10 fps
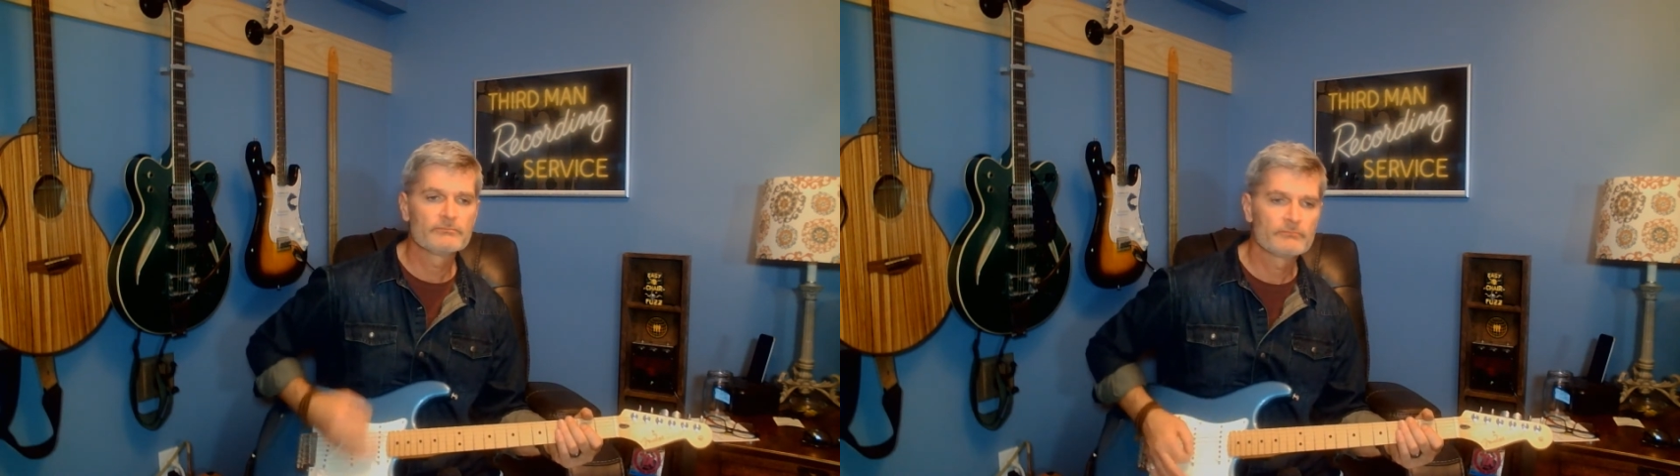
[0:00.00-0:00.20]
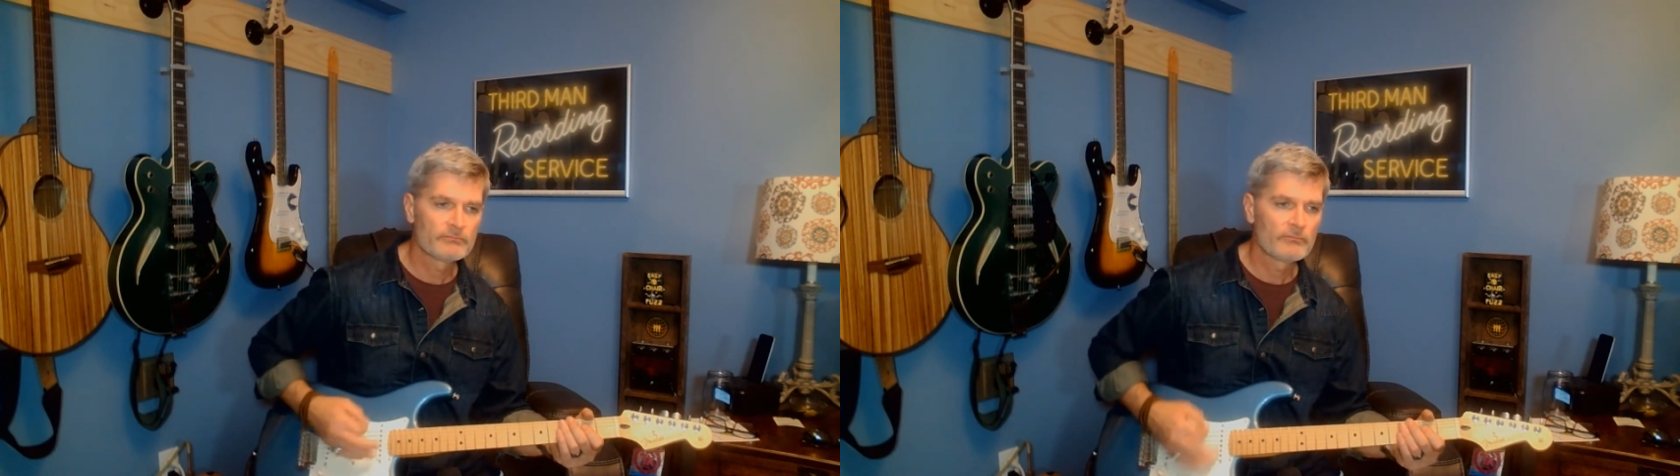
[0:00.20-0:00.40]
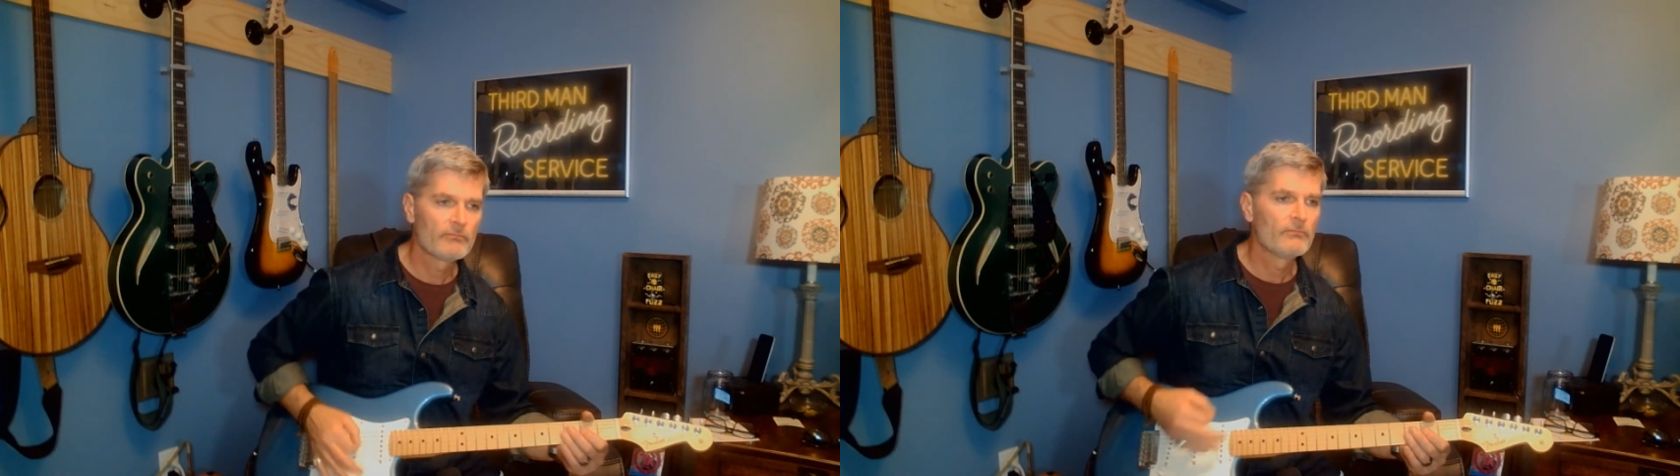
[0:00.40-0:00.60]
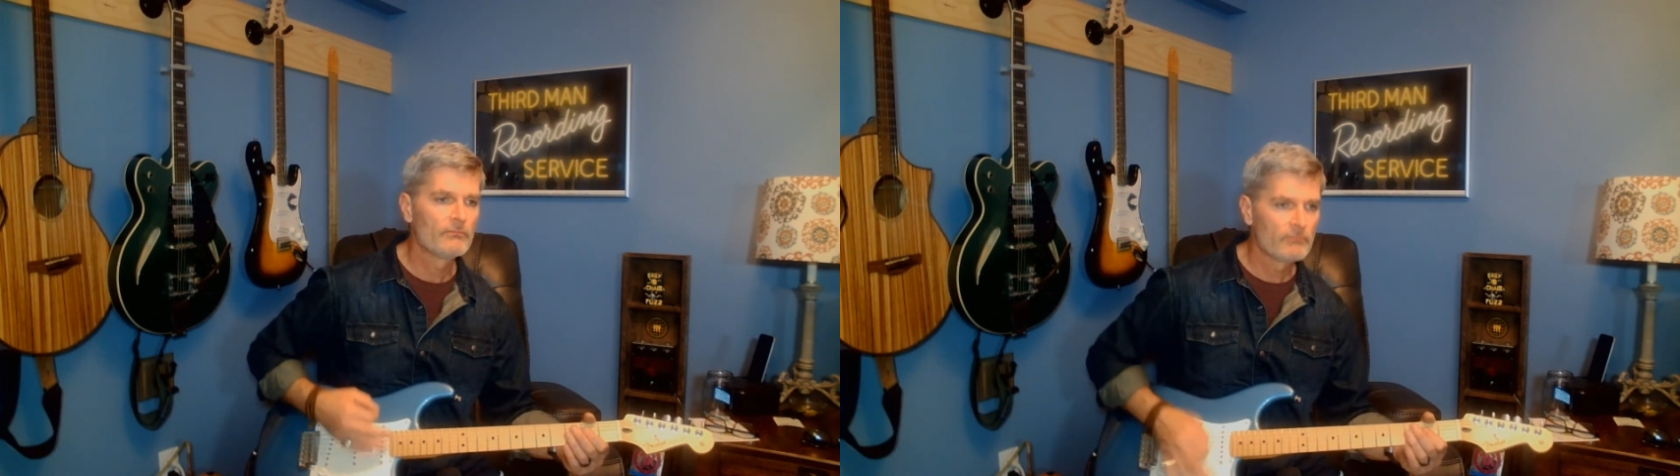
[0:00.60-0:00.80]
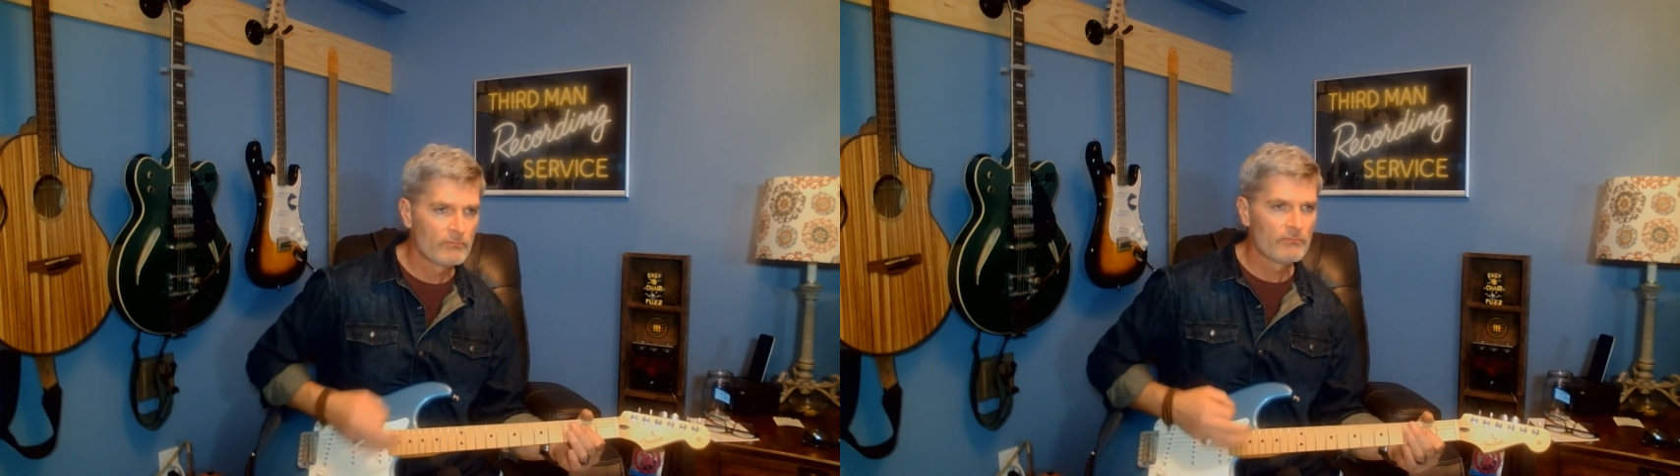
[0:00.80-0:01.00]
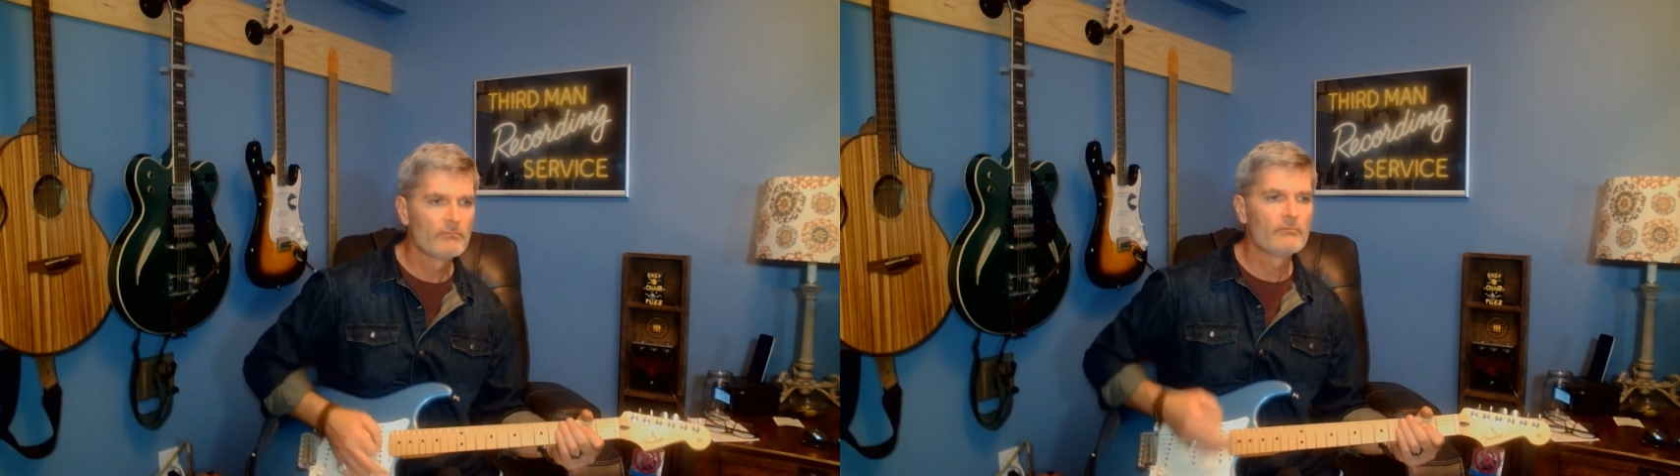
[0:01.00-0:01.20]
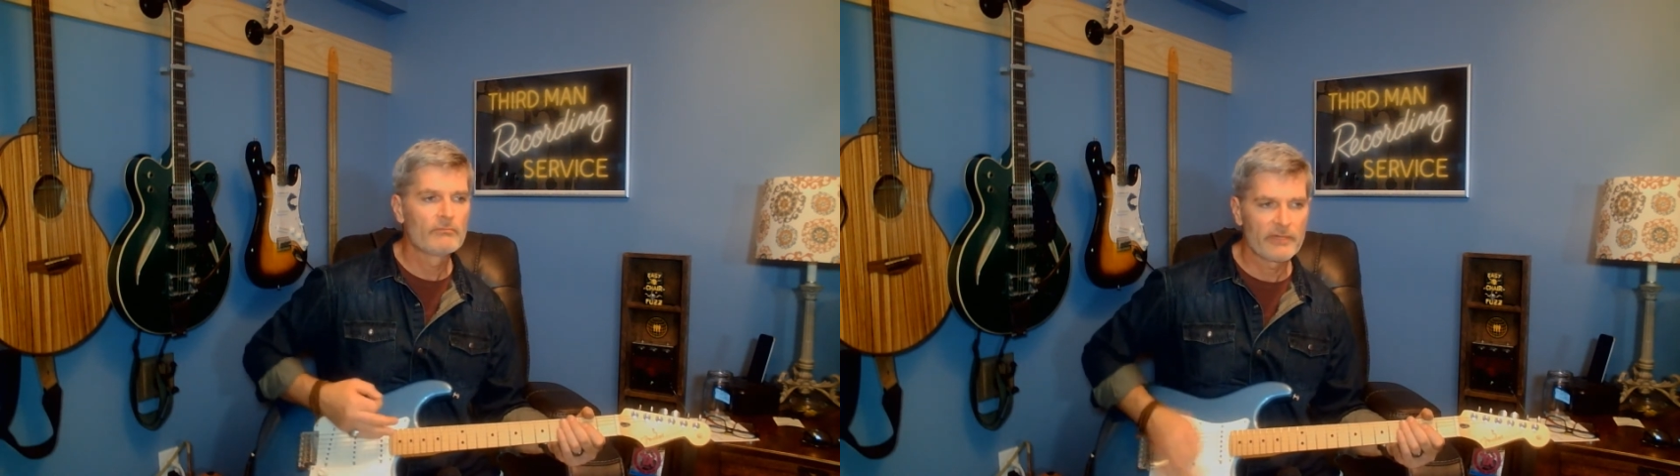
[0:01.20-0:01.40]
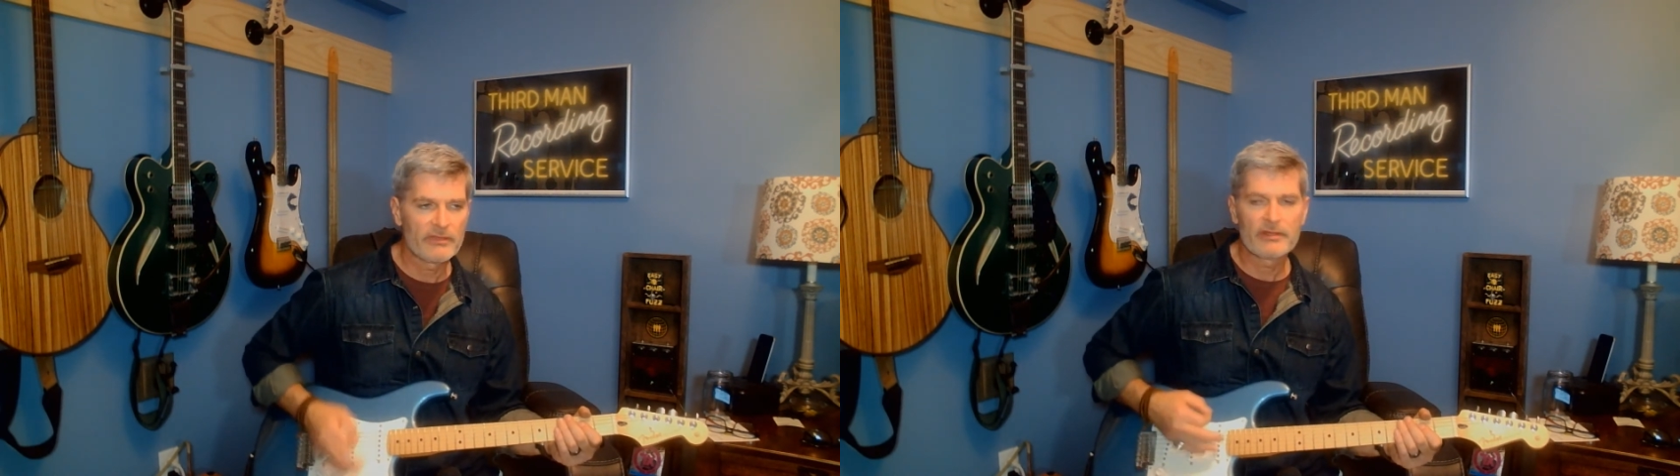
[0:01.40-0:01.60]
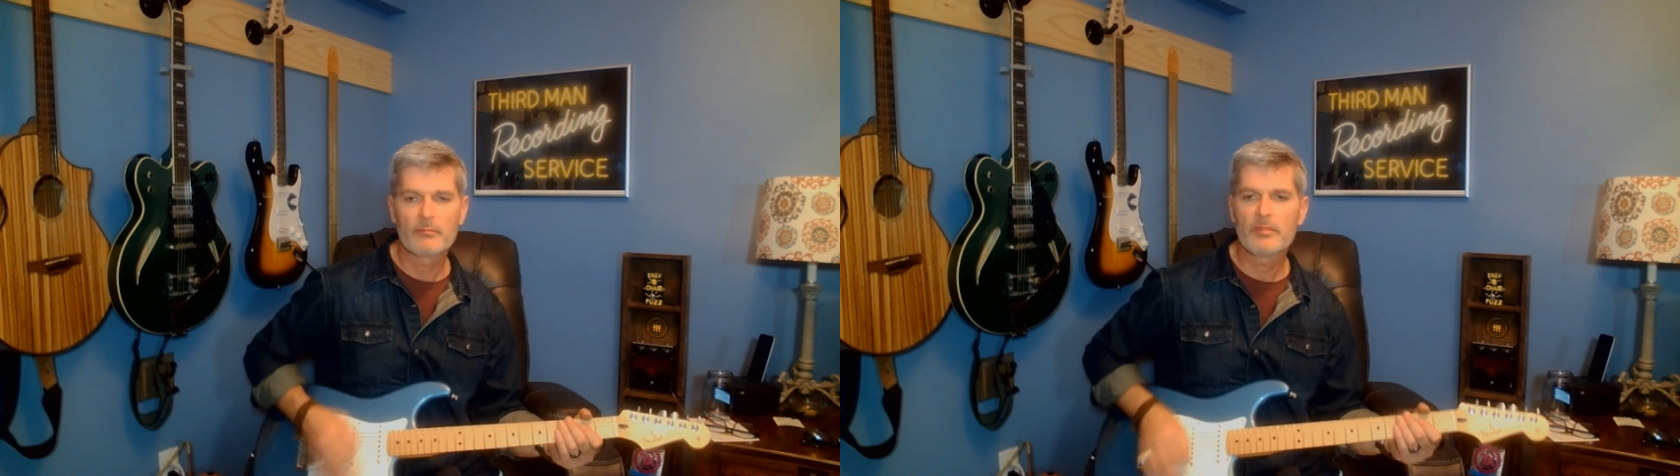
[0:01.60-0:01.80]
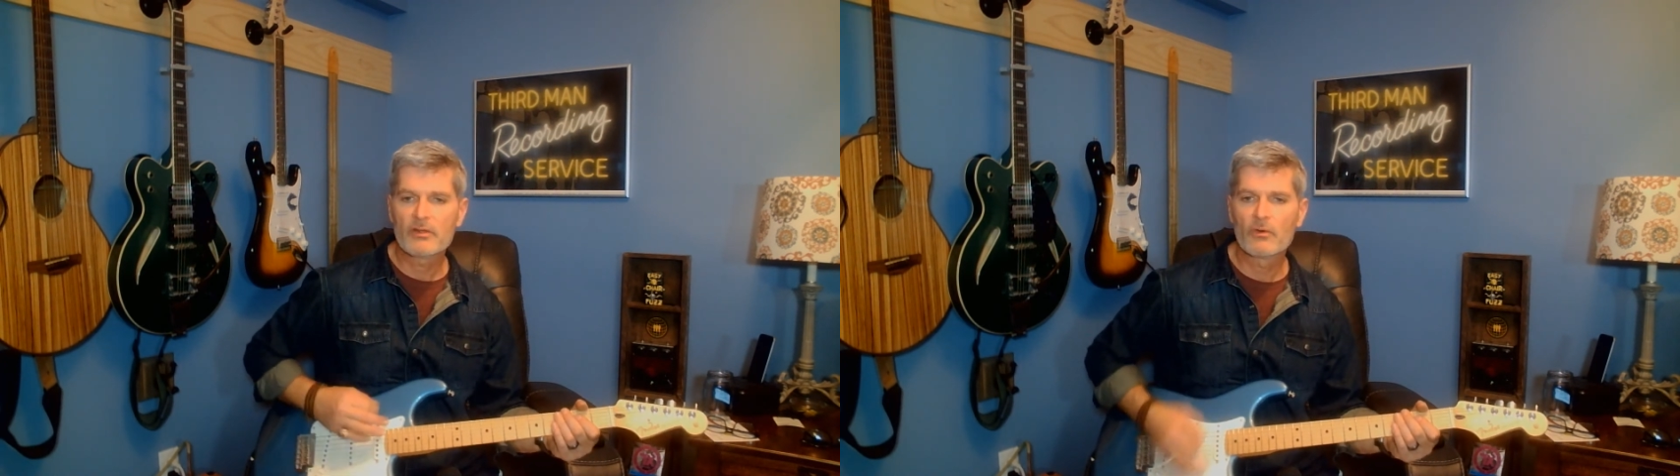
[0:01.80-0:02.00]
and then a
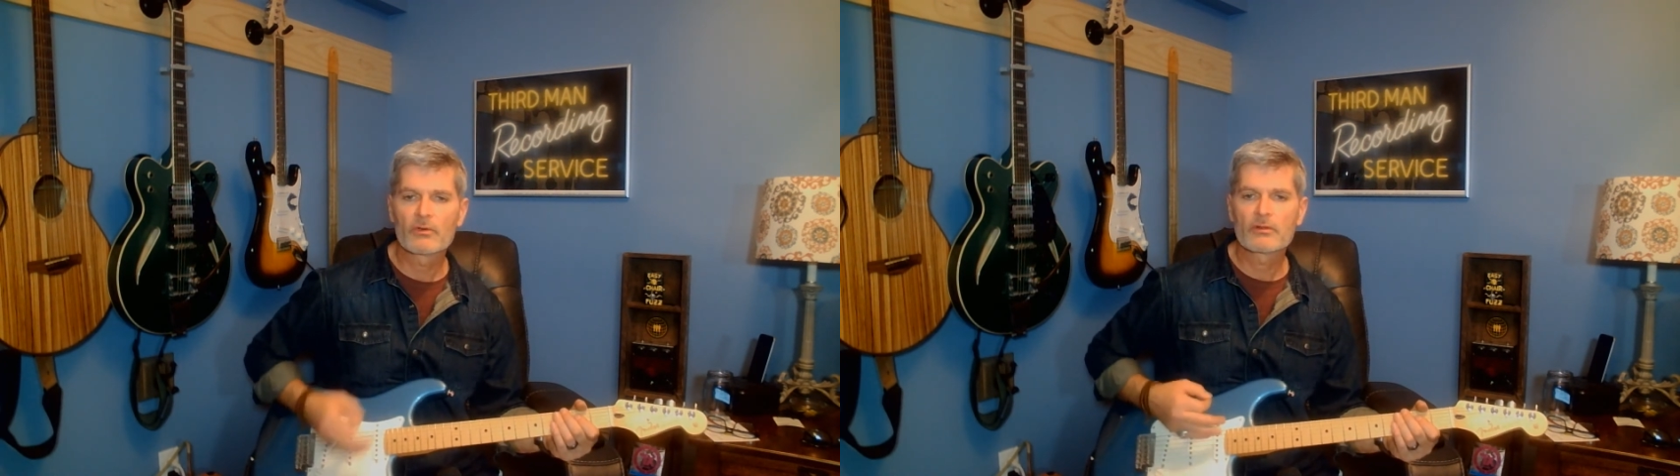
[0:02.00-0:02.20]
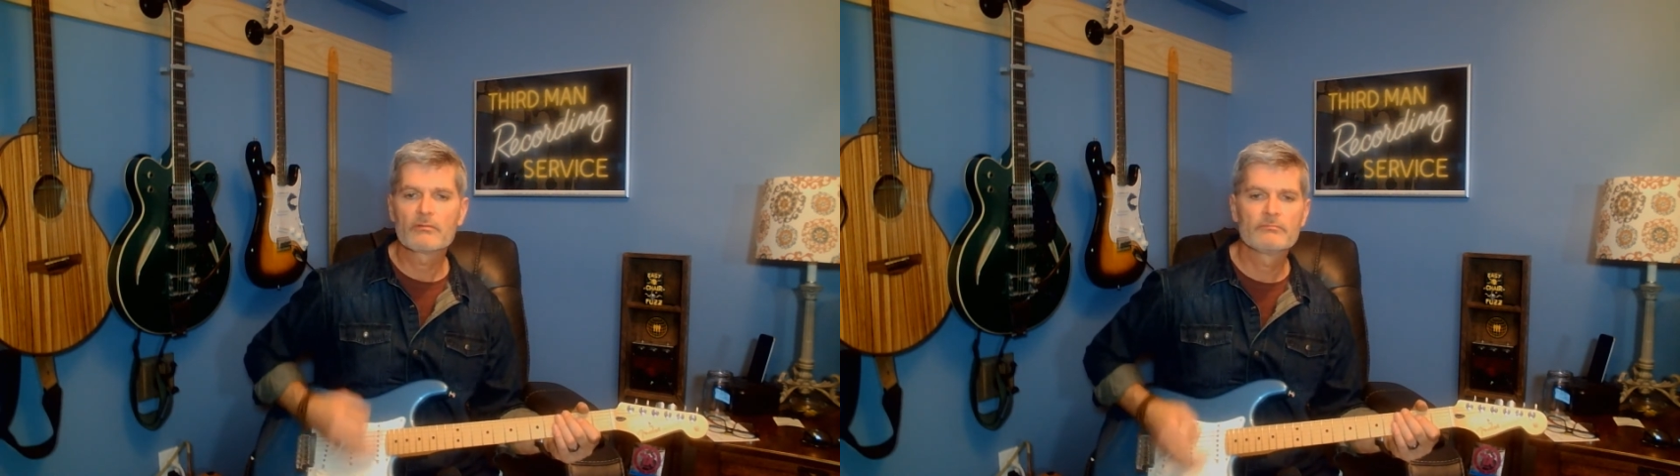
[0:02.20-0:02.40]
B chord.